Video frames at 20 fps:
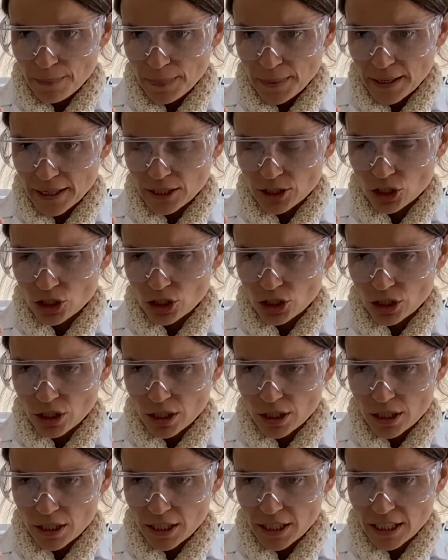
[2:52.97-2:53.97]
It
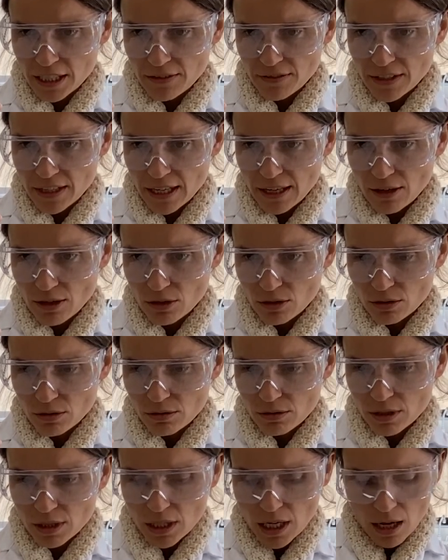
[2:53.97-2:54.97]
should even out
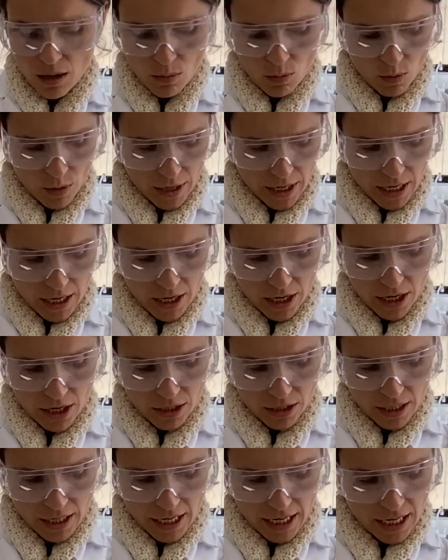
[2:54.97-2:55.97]
somewhere,
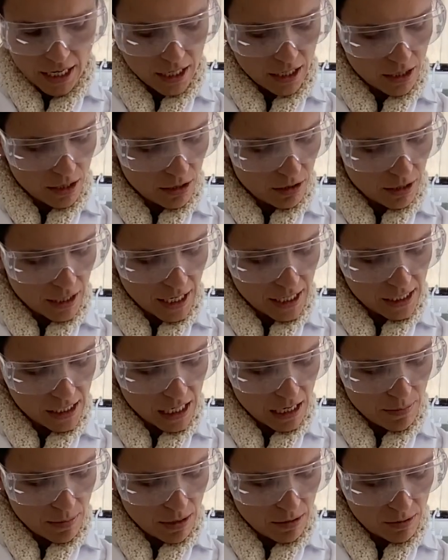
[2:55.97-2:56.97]
like last
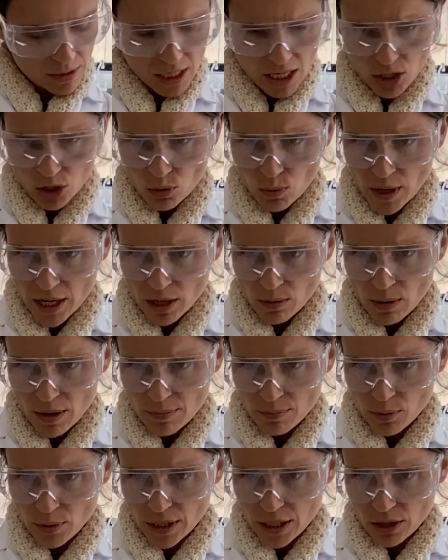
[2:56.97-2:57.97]
time I was at
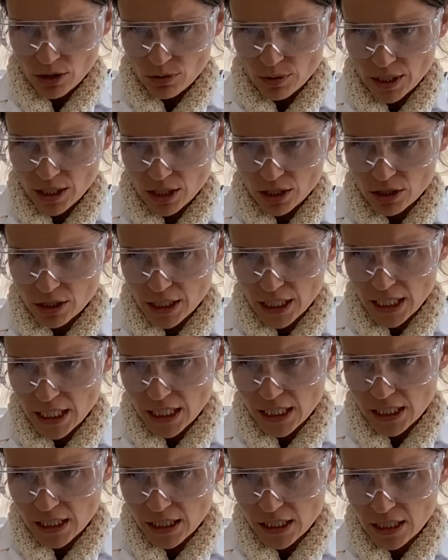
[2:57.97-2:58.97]
21.3
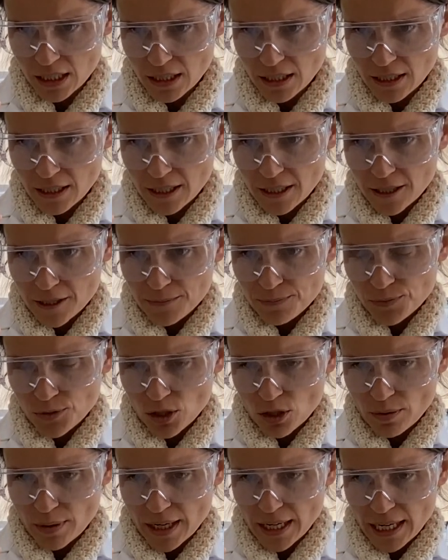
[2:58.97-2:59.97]
degrees.
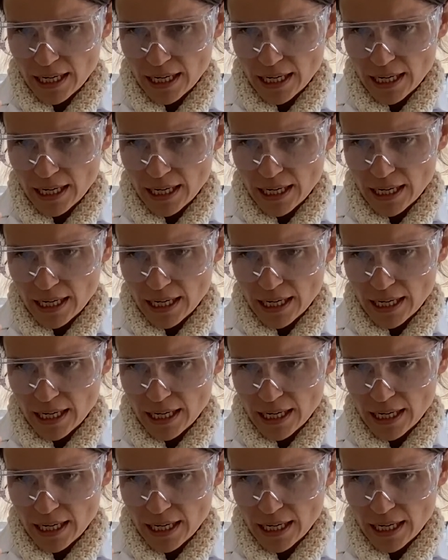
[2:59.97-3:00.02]
So right